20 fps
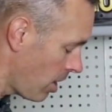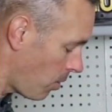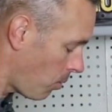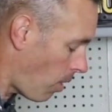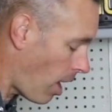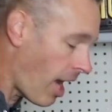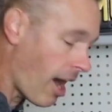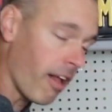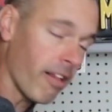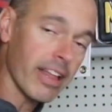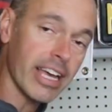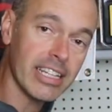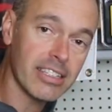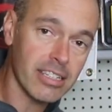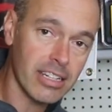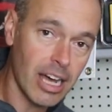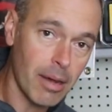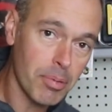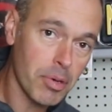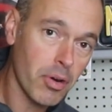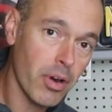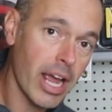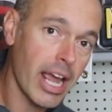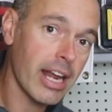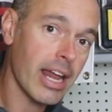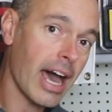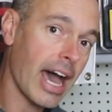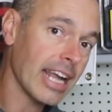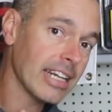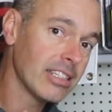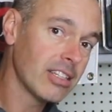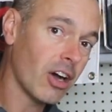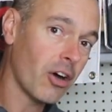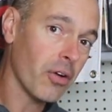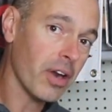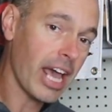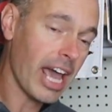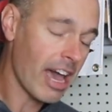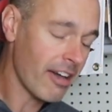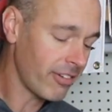while it's an upgrade I
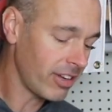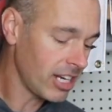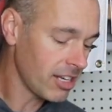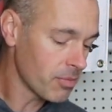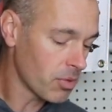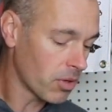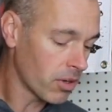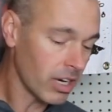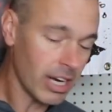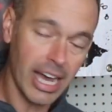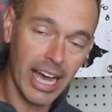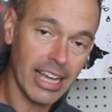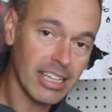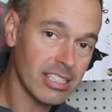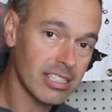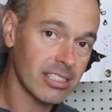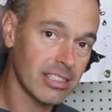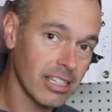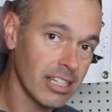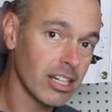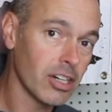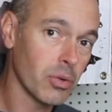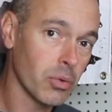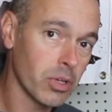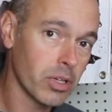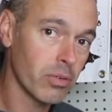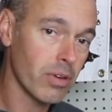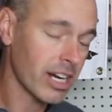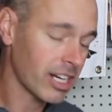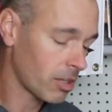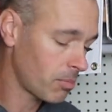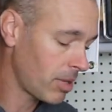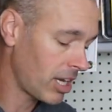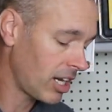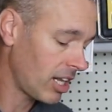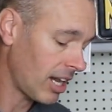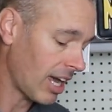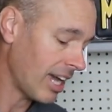don't have anymore, I still would recommend it.